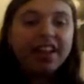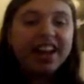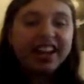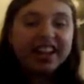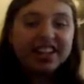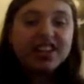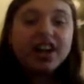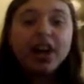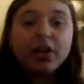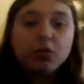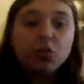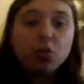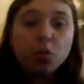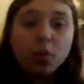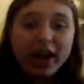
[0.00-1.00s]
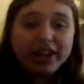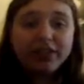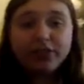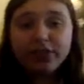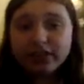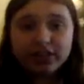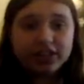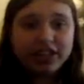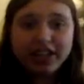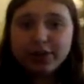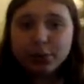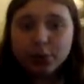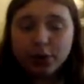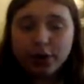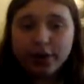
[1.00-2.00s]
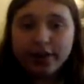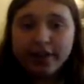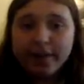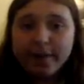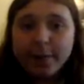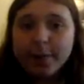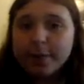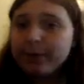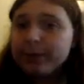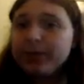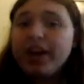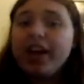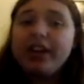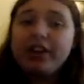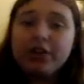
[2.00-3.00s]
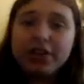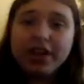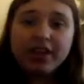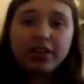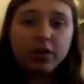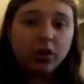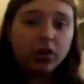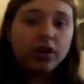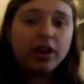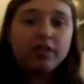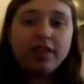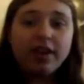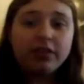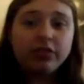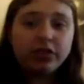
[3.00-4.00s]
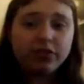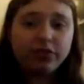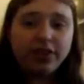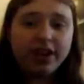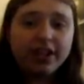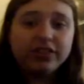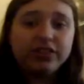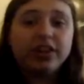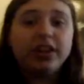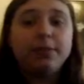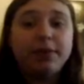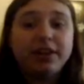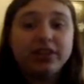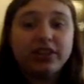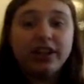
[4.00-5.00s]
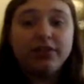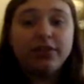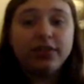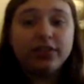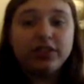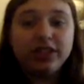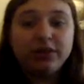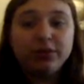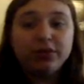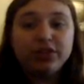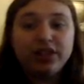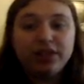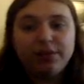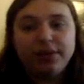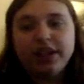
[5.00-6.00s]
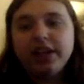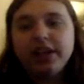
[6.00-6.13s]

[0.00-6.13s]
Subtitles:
I cannot wait for the sequel. I know that a whole lot of Avatar fans are going to be excited for the sequel too.